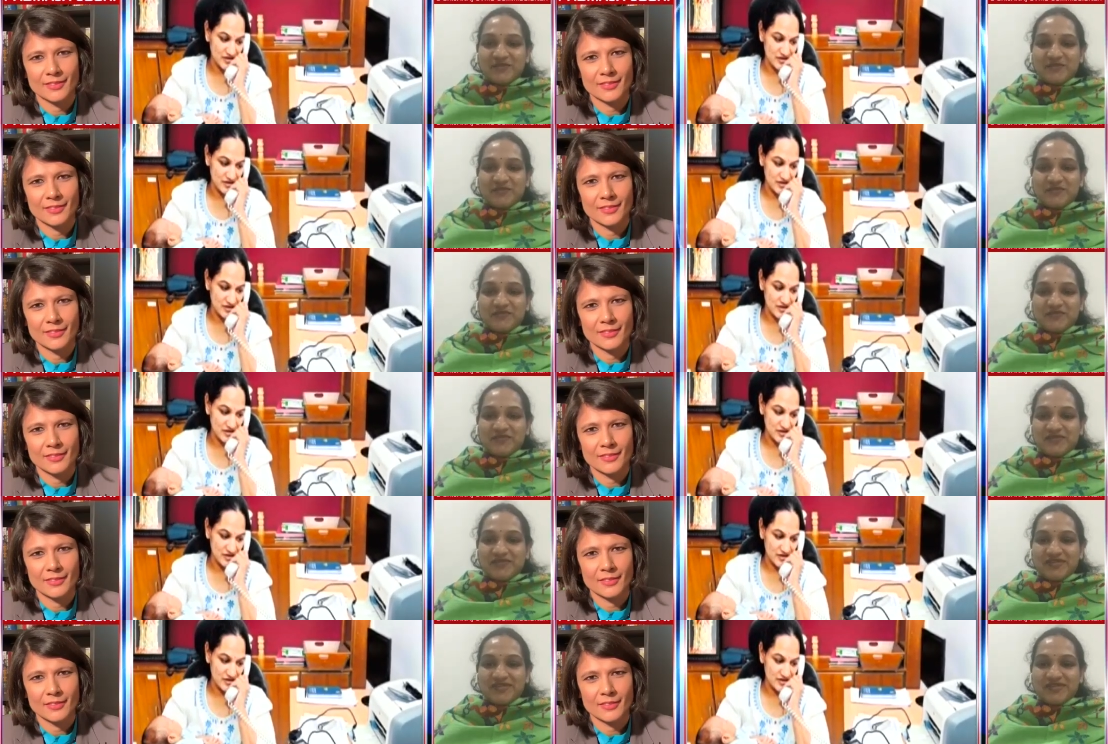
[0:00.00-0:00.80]

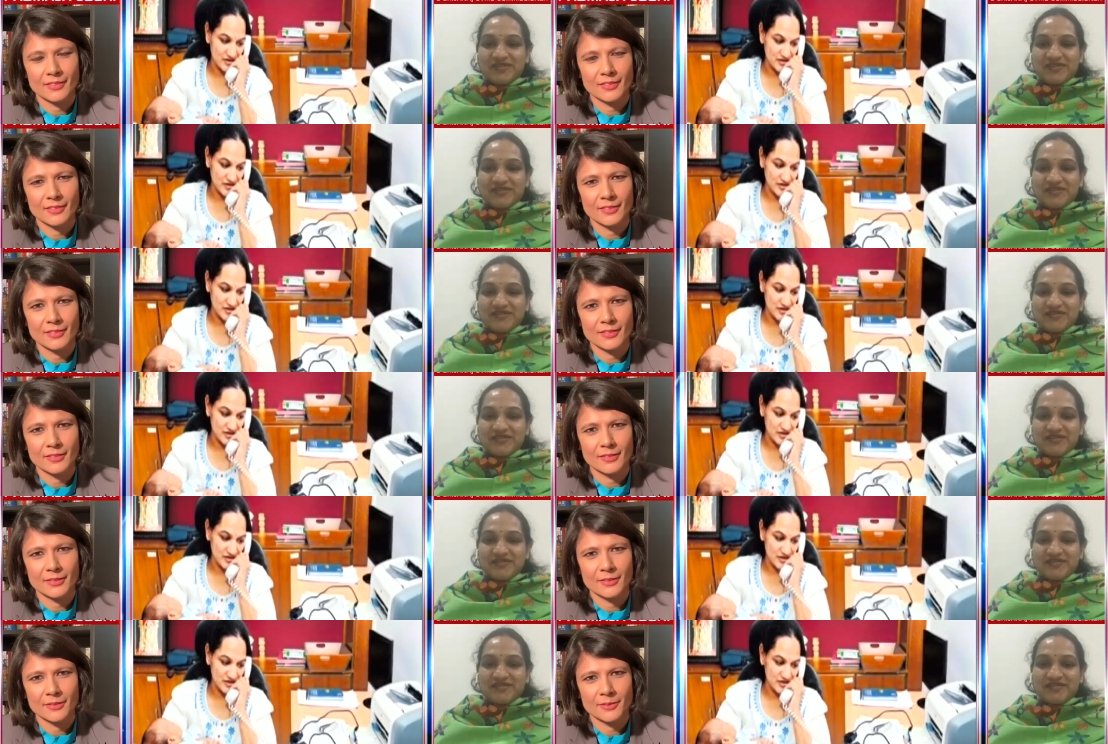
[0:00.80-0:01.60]

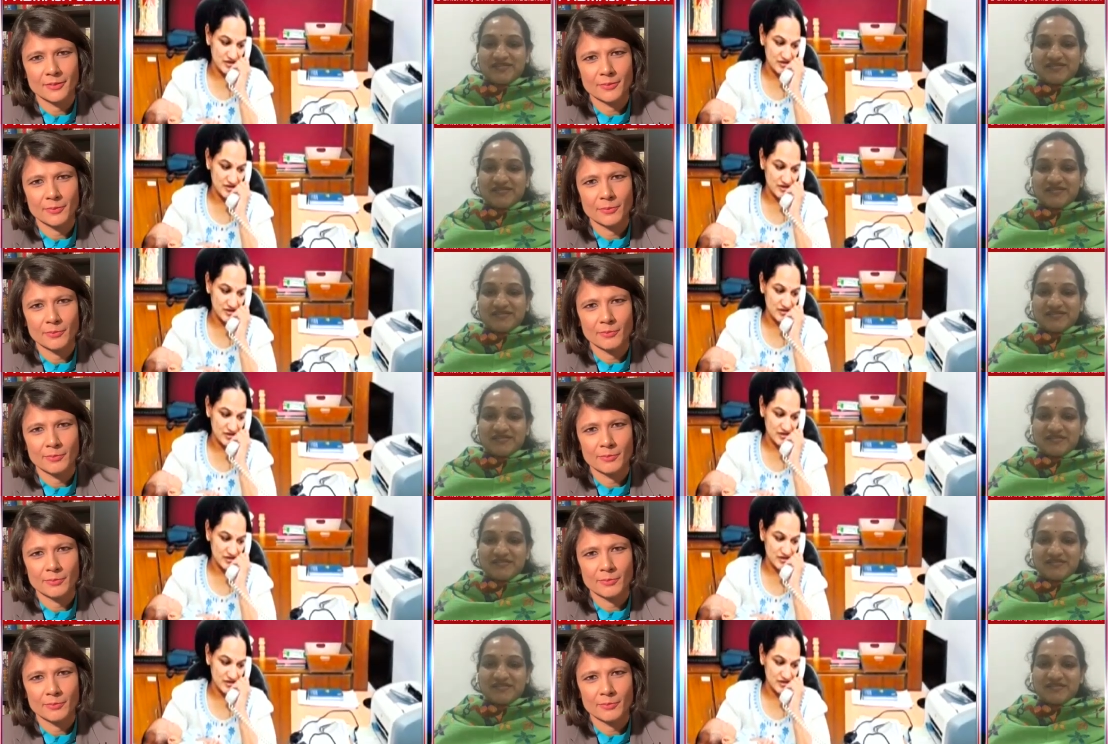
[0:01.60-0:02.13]
(no one is talking)